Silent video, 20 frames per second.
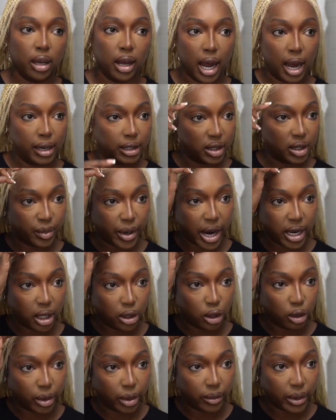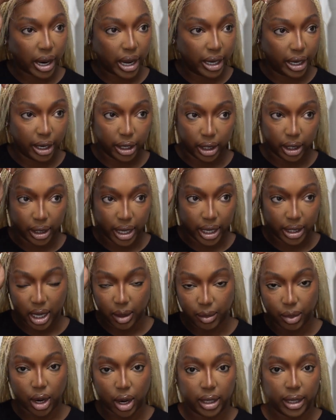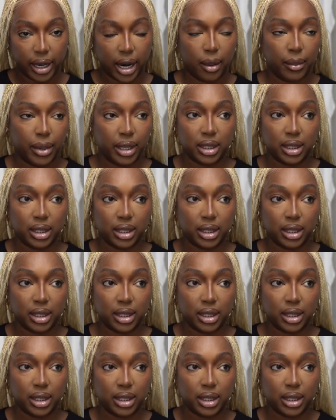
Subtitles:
I sprayed a little bit right here to lay that part down,